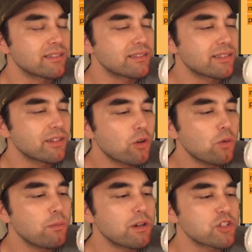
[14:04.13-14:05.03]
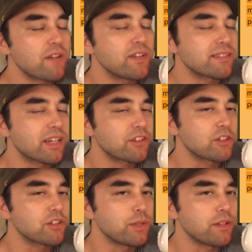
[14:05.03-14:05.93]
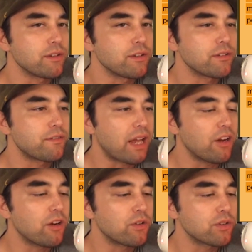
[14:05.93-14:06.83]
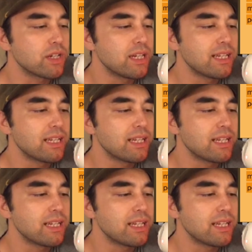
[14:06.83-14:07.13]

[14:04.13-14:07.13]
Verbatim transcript: so much evidence out there to be found